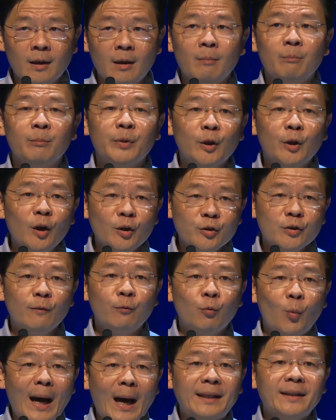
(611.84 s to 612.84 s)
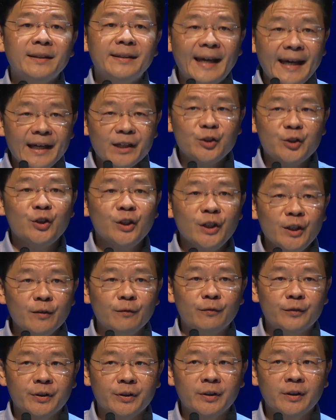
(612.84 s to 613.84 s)
Because of what they
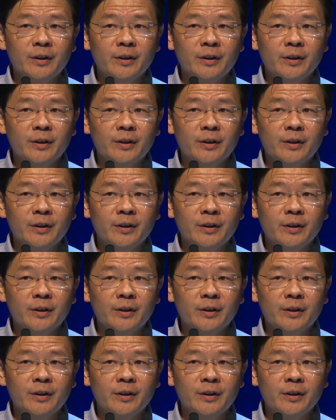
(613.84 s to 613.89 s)
achieved,